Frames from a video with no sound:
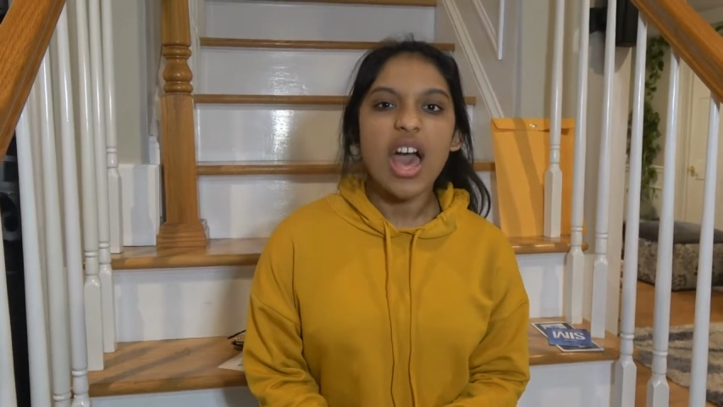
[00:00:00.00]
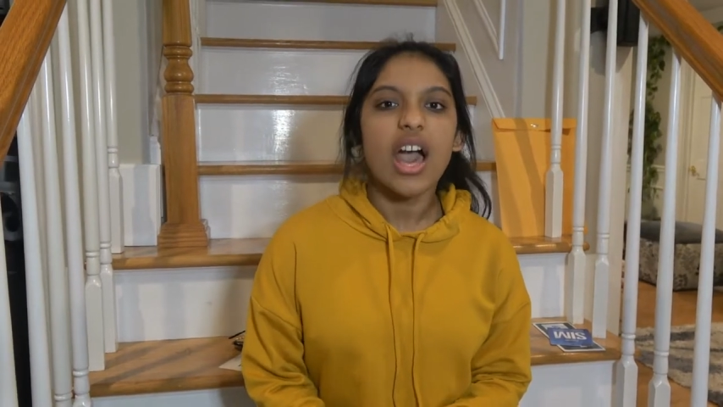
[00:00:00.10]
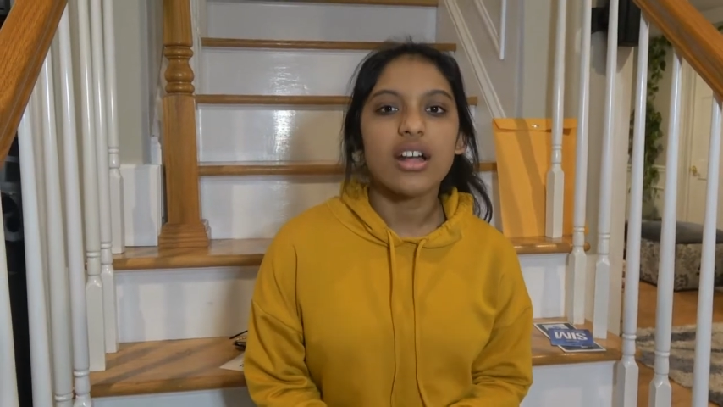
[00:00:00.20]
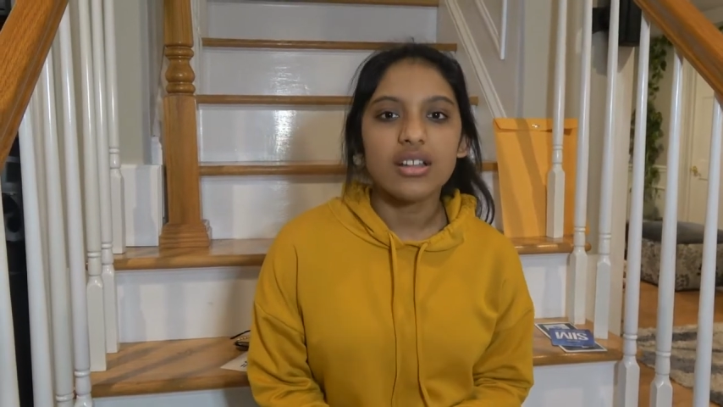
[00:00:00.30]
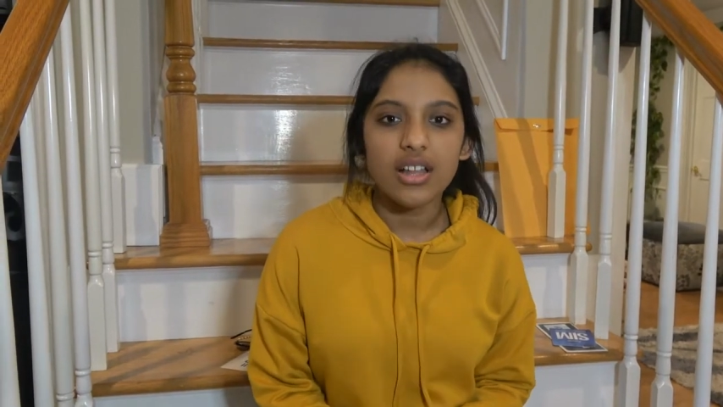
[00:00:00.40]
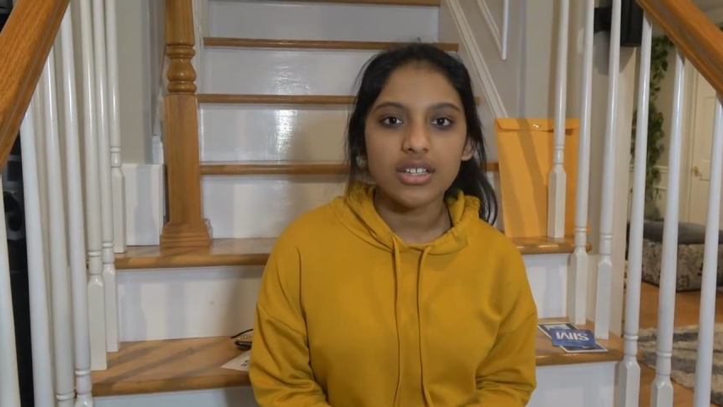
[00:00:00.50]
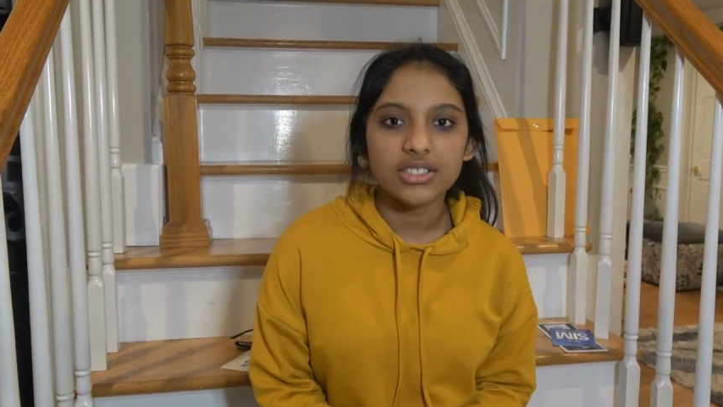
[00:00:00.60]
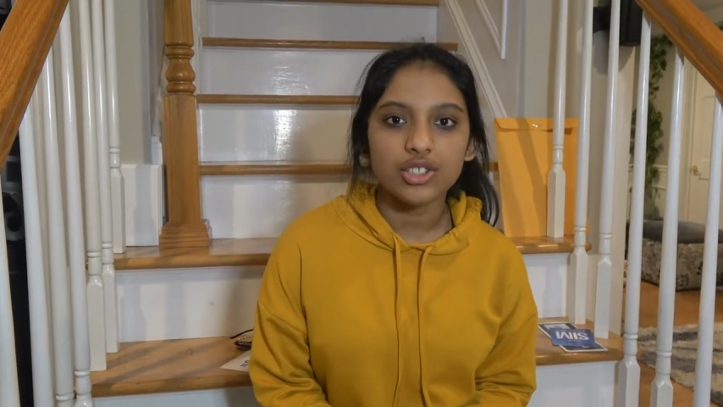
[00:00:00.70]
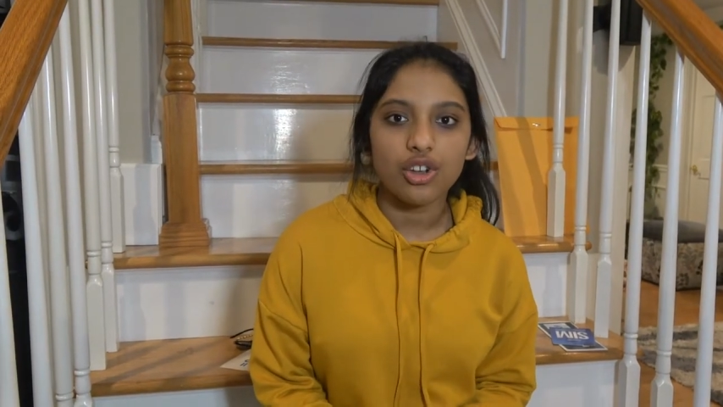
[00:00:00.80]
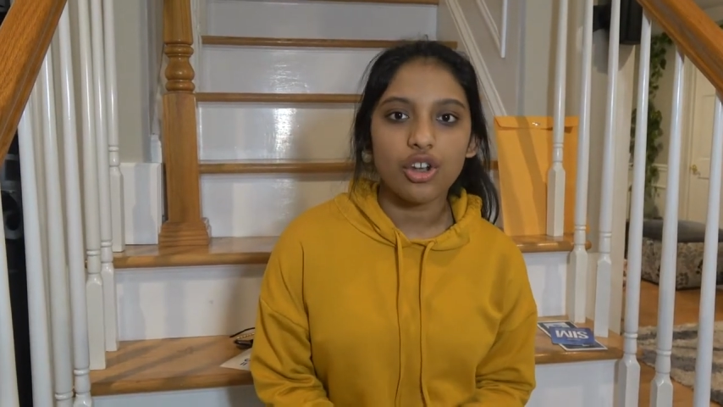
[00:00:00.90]
a
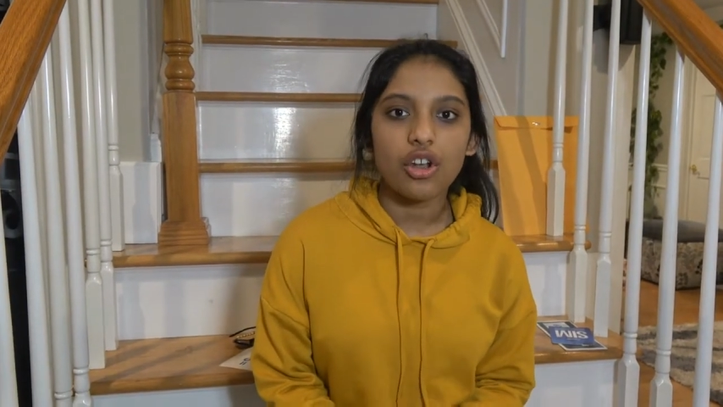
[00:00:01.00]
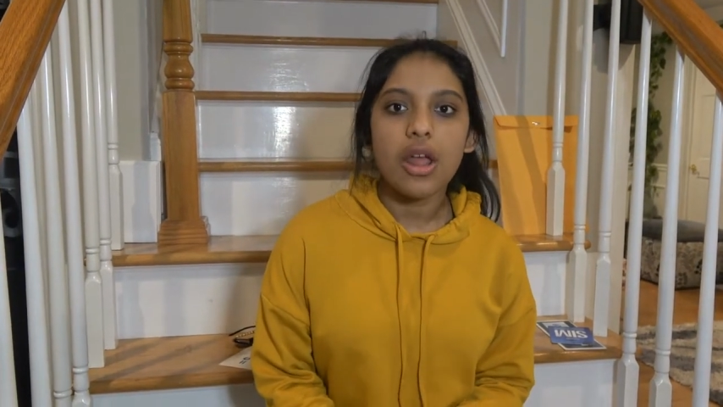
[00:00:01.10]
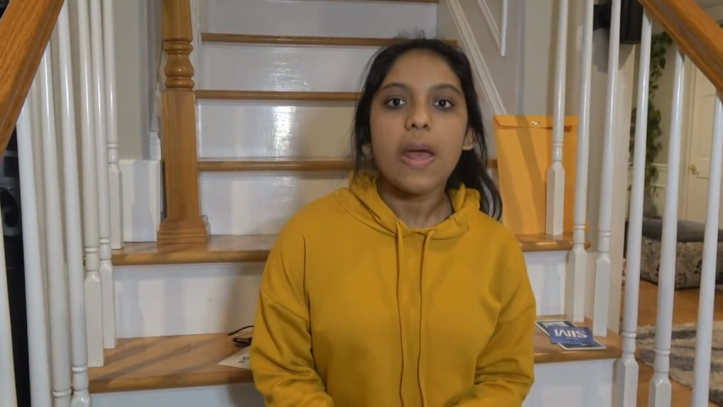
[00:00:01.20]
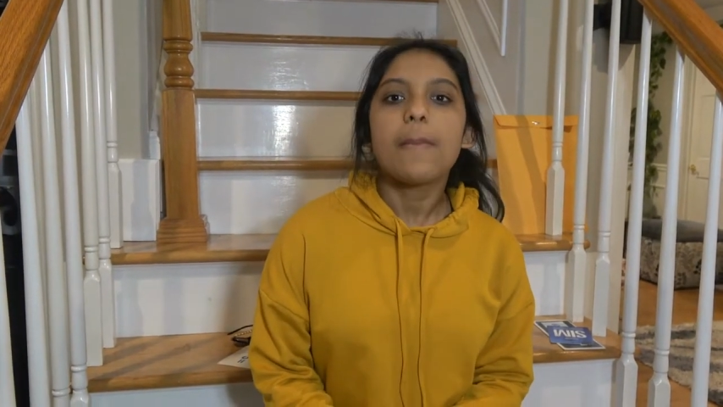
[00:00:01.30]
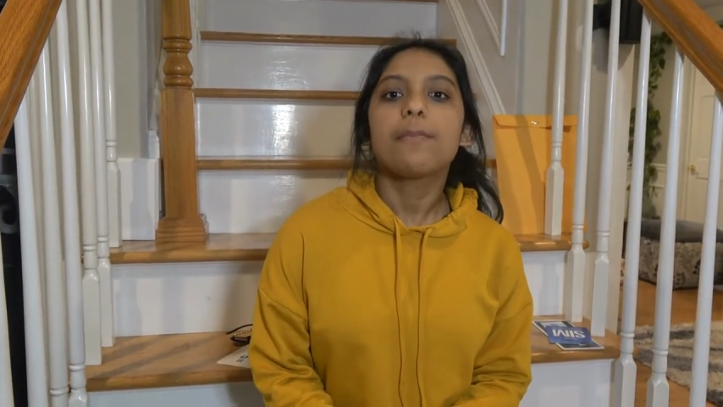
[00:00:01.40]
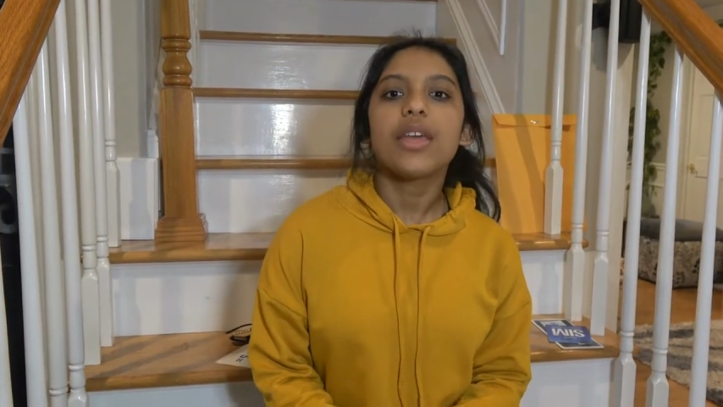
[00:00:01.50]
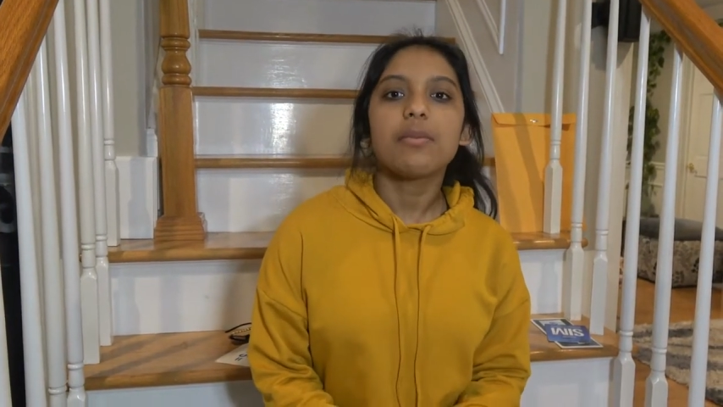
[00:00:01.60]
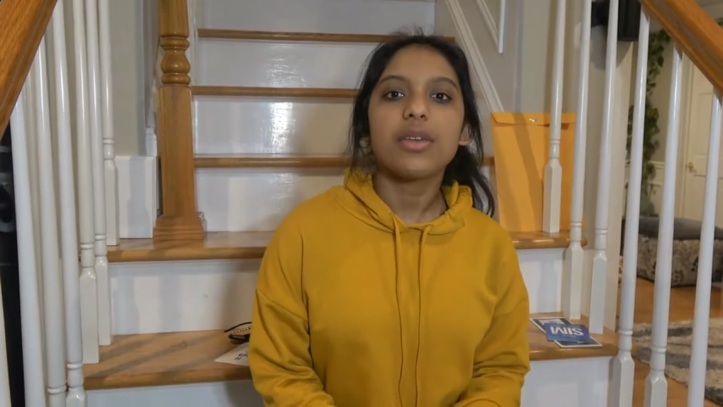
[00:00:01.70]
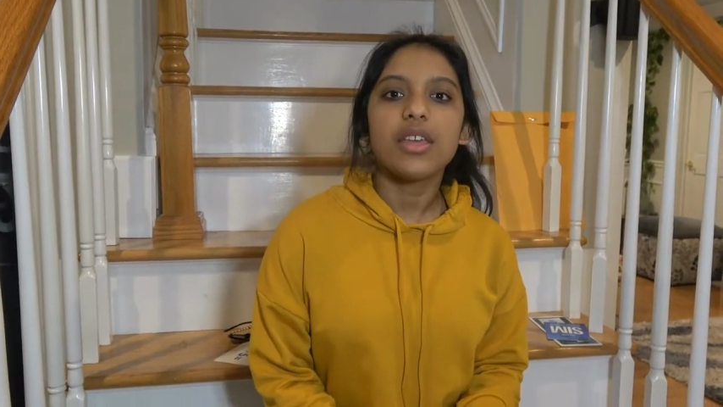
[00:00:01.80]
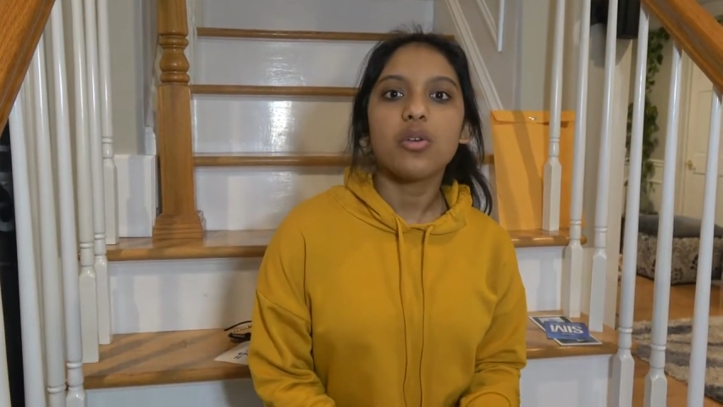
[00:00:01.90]
cluster,
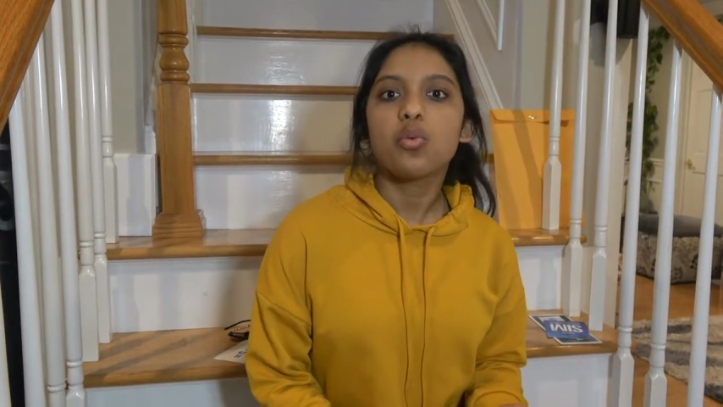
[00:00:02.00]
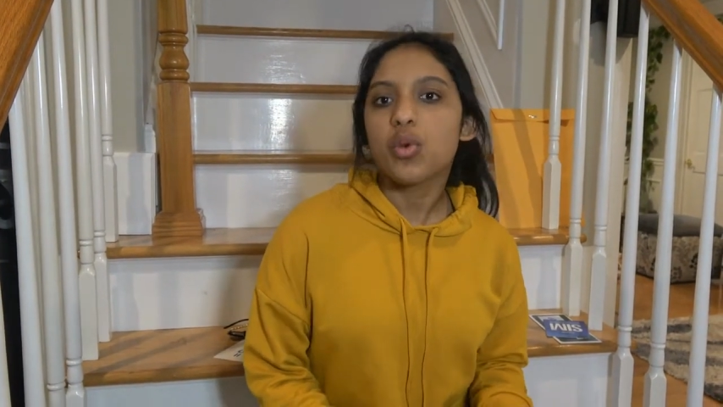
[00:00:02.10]
maybe